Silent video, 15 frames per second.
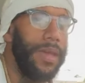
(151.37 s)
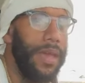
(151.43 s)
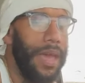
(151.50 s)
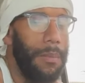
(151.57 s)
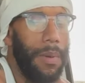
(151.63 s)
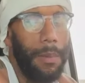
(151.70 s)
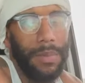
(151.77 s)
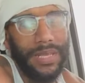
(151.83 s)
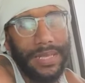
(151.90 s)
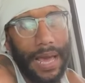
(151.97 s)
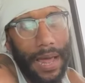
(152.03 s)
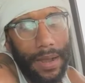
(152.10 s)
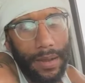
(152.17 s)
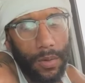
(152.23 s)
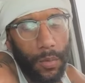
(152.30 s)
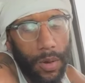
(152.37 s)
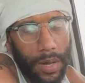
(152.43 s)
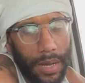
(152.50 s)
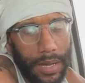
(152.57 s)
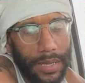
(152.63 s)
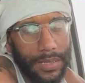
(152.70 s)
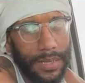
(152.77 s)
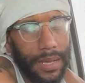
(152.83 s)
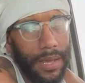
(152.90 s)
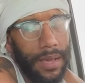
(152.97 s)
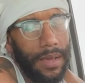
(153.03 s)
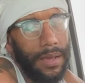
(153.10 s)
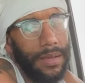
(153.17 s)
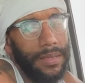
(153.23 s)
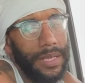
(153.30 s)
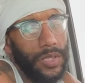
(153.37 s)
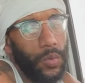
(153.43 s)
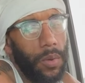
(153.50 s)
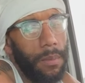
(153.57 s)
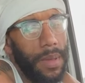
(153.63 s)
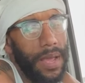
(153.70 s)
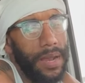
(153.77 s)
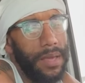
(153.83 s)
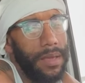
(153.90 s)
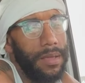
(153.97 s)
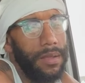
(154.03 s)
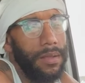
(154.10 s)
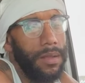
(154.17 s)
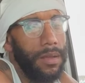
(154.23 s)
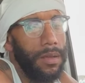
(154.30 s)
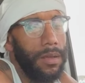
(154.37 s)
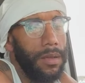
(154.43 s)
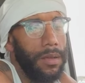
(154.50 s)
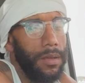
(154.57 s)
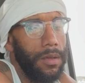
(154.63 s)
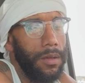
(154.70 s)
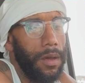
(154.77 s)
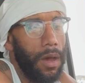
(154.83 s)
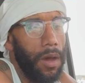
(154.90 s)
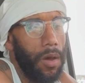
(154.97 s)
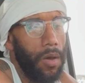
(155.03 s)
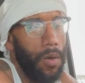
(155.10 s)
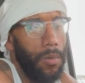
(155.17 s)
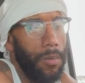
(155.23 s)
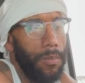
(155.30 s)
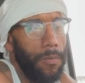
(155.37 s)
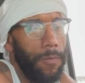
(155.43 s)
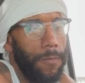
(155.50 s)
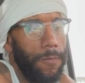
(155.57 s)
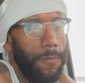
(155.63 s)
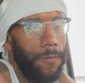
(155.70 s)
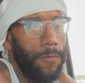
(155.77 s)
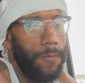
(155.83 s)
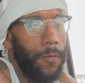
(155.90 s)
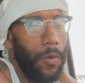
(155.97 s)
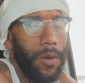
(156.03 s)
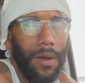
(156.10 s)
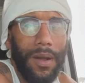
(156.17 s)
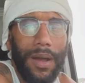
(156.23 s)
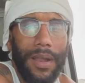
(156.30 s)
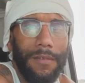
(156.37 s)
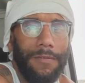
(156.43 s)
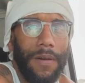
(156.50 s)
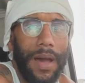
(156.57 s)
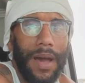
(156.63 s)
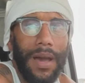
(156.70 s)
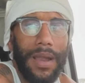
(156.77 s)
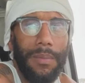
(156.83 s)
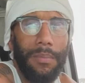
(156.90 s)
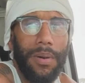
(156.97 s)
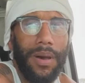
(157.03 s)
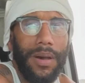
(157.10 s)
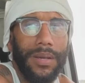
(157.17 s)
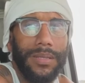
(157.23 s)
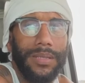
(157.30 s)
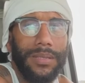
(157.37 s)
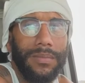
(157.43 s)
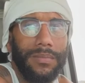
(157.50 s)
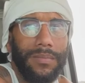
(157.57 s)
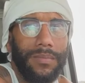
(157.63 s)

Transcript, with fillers: And my mentality was this remaining um 400, 500 bucks,